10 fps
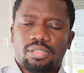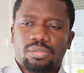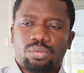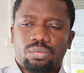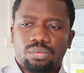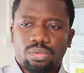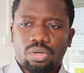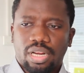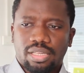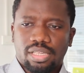to
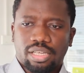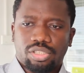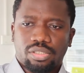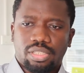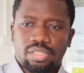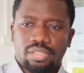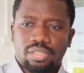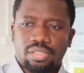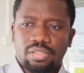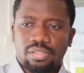organize the action
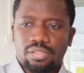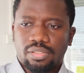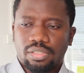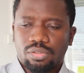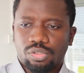in your